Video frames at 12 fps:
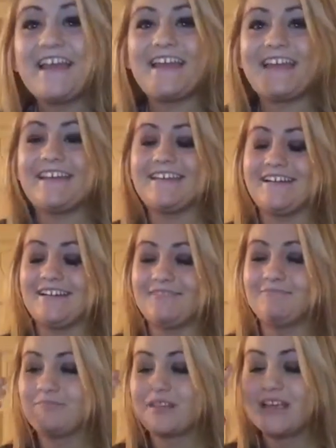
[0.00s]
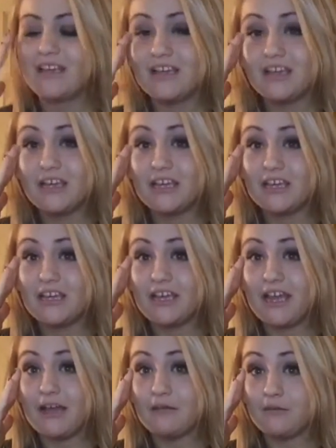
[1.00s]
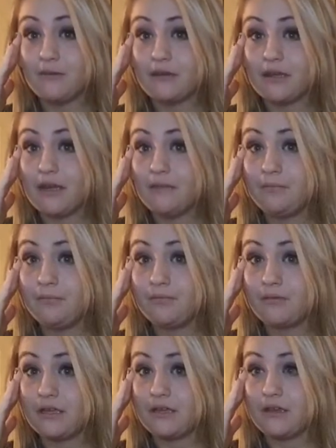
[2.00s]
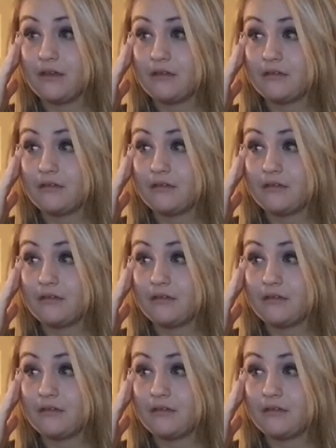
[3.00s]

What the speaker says: And I would wake up and